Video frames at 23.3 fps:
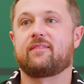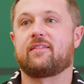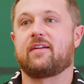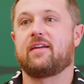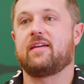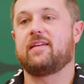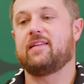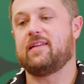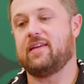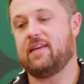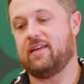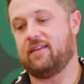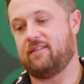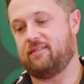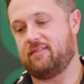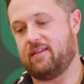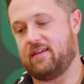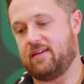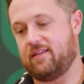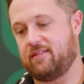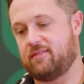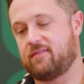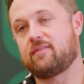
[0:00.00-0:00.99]
right?
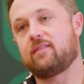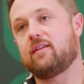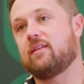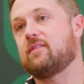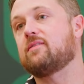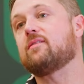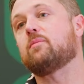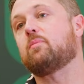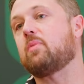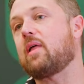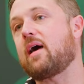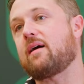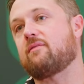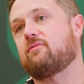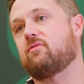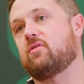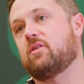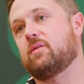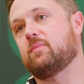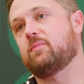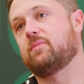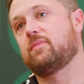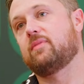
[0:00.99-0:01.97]
It's a
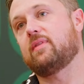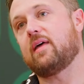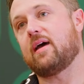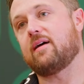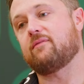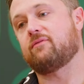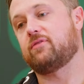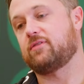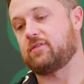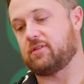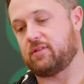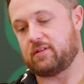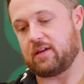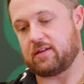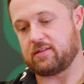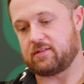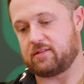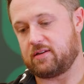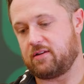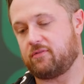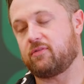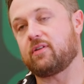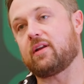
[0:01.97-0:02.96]
platform that
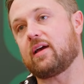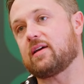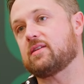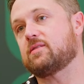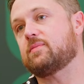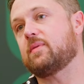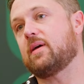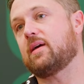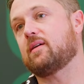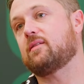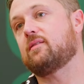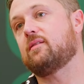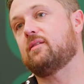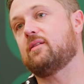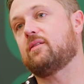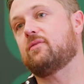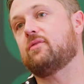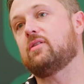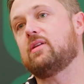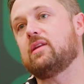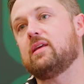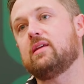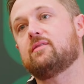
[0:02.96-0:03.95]
facilitates different aspects and
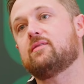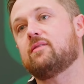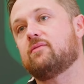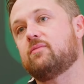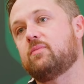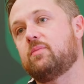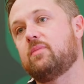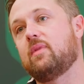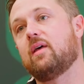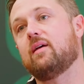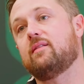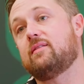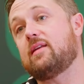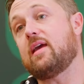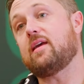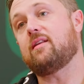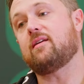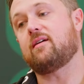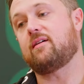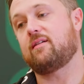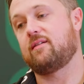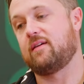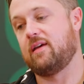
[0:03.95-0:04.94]
different needs of
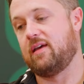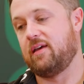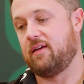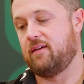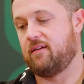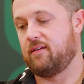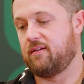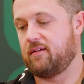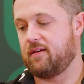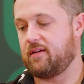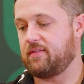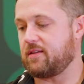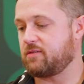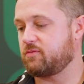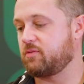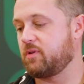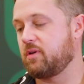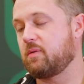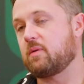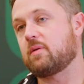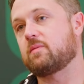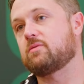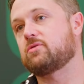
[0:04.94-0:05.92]
data. And that's
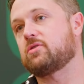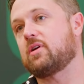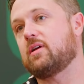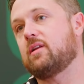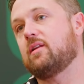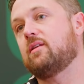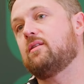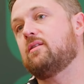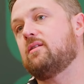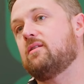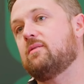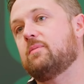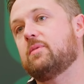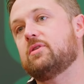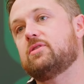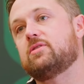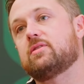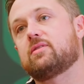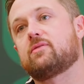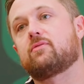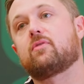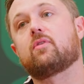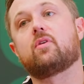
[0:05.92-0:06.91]
really what we're trying to do, but
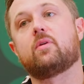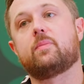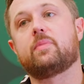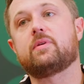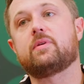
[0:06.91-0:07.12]
just for a